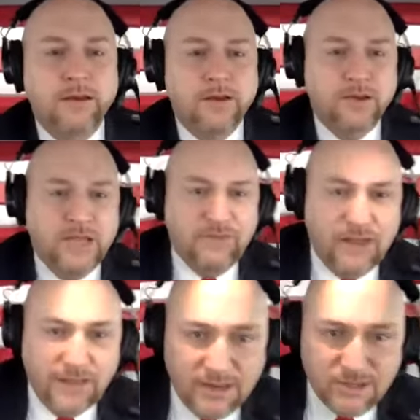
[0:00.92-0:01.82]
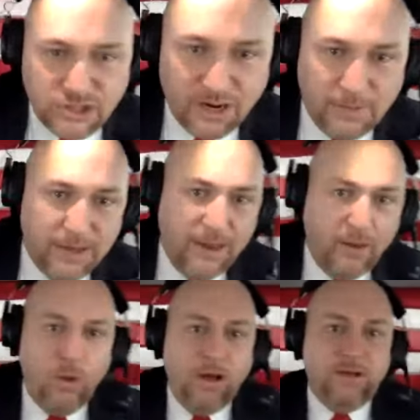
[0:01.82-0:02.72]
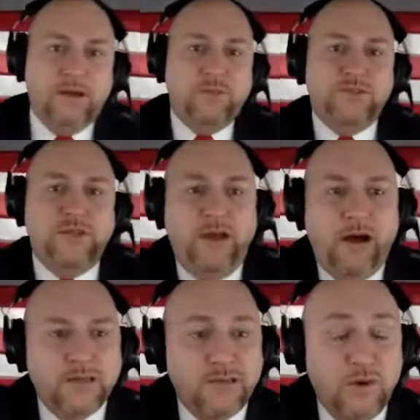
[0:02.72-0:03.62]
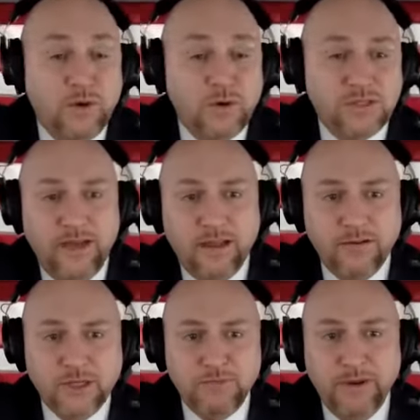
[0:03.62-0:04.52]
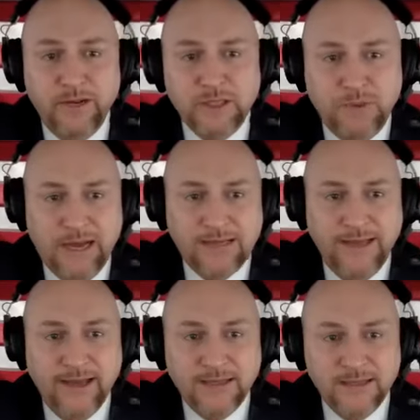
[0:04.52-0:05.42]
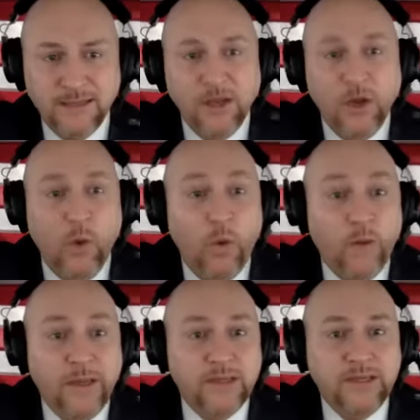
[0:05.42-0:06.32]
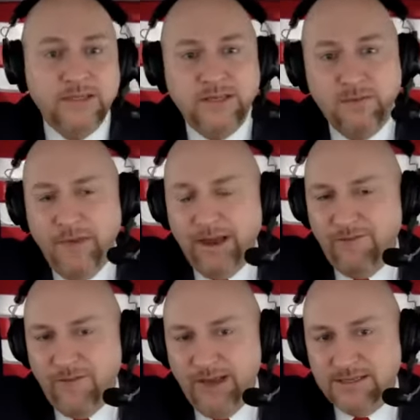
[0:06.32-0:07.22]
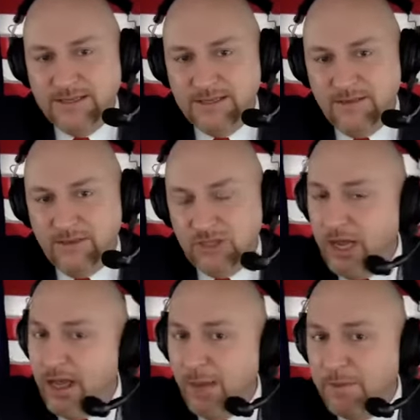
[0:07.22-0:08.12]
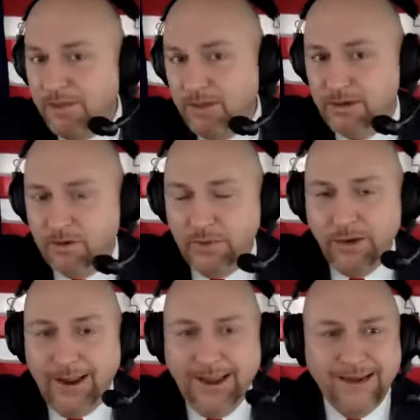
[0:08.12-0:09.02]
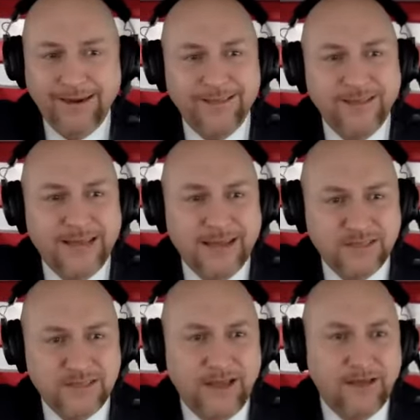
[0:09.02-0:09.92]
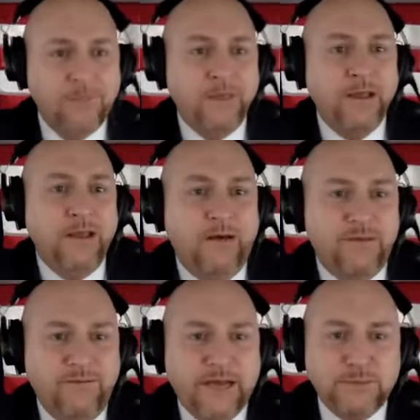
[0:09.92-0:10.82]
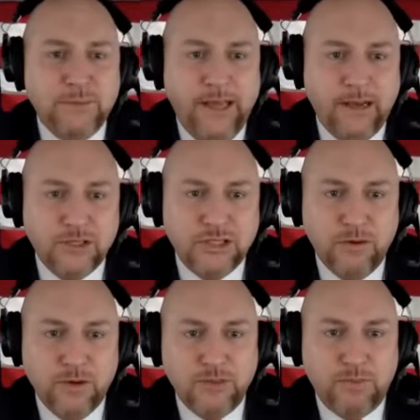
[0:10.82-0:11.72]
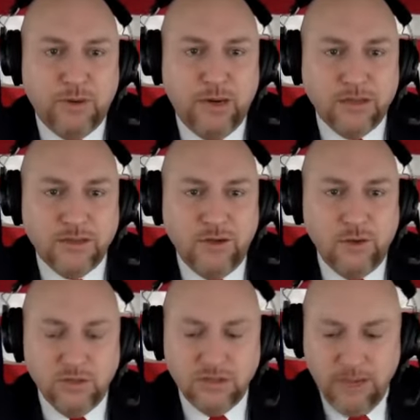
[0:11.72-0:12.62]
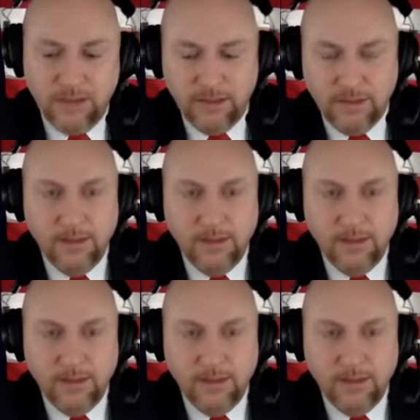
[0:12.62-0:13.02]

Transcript: Good evening, ladies and gentlemen, and welcome to the Awesome Wholesaler Experience podcast, where we look into the many facets of the job, the career, and the lifestyle of investment and insurance product wholesaling.